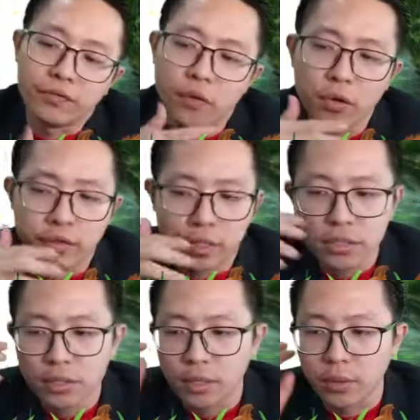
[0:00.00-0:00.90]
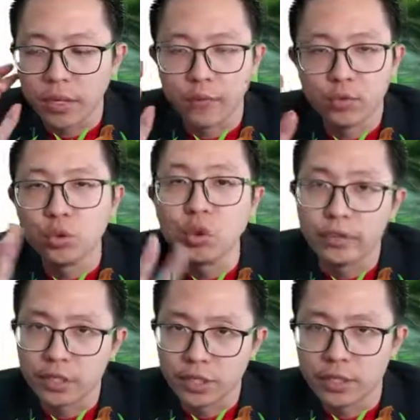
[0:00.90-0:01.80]
this, we have two
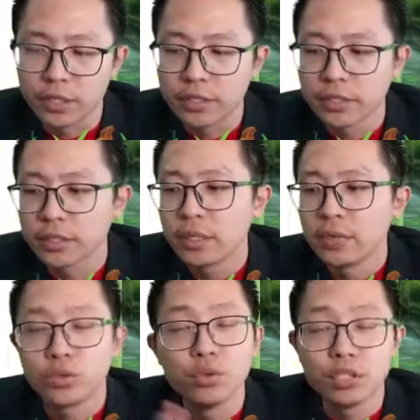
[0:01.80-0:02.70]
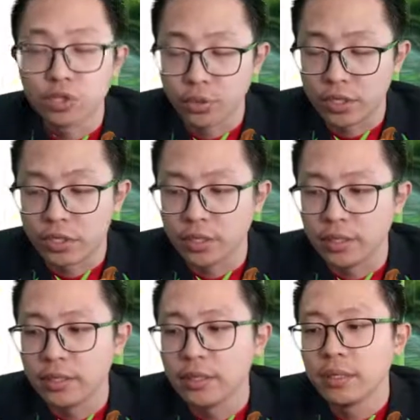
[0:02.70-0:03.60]
conditions, two
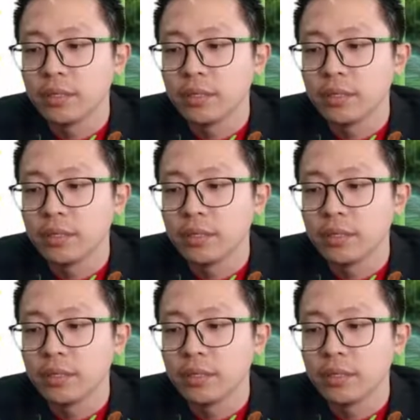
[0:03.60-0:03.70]
situations.